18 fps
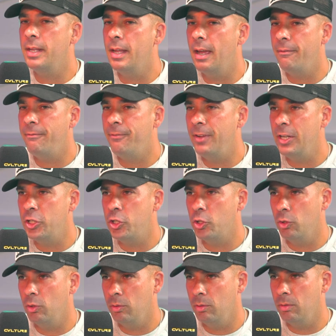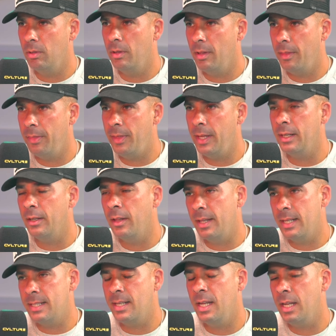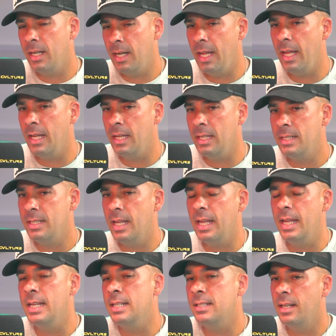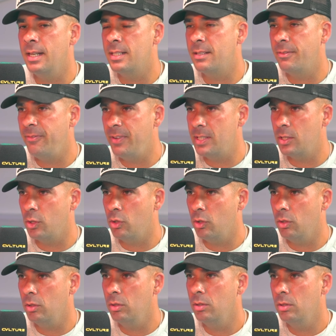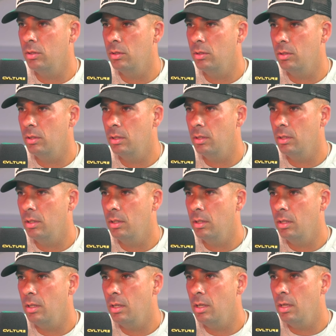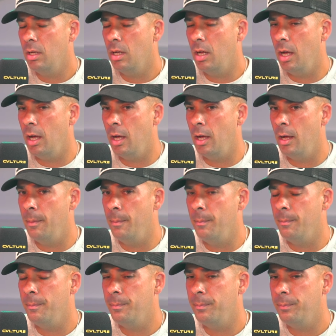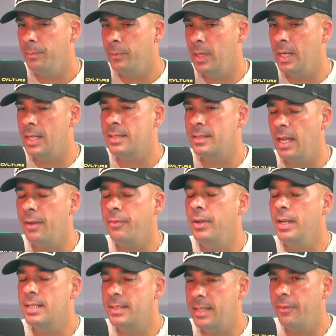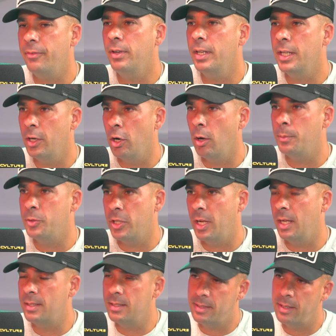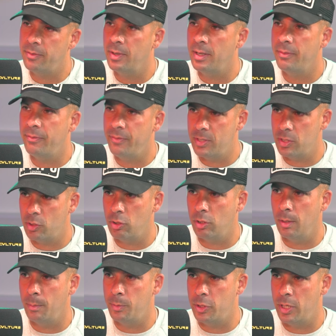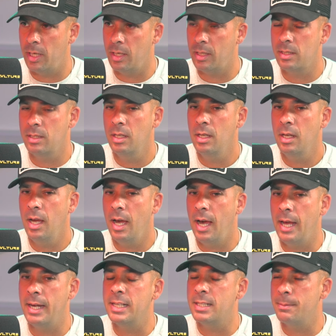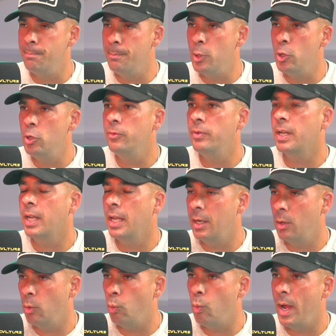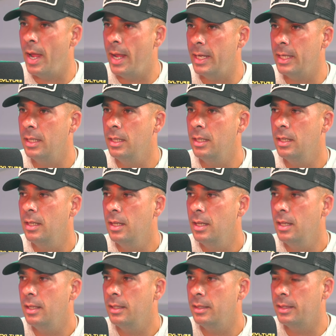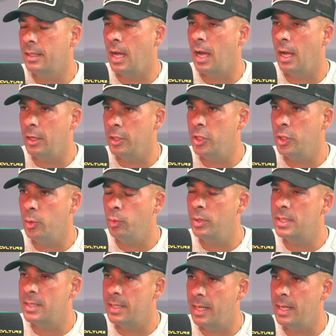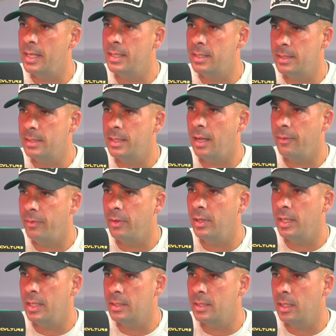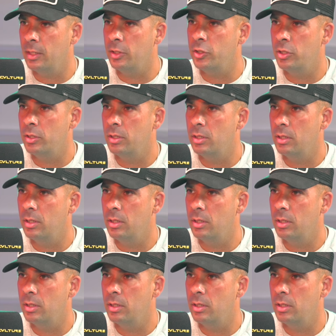official thing that they're saying is that it's physical. That it's definitely an object. It's definitely a physical object, and it's moving in a way that you would say is definitely intelligent.